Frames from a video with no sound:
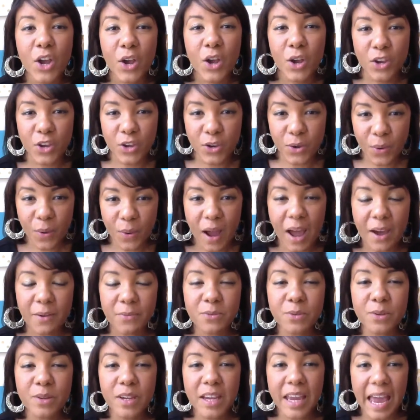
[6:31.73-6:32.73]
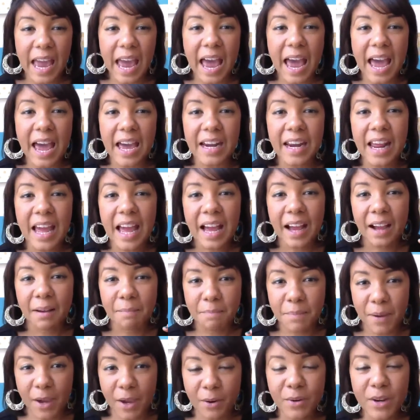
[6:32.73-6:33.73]
you have to get
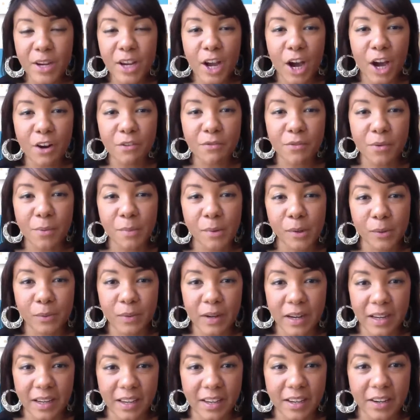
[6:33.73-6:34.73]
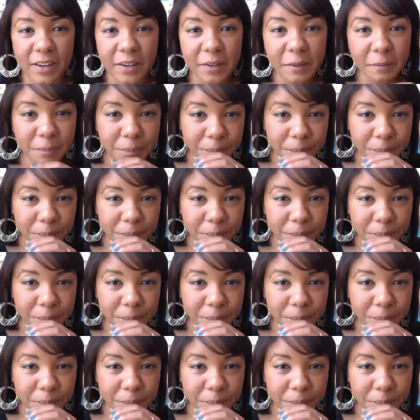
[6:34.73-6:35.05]
very comfortable right here.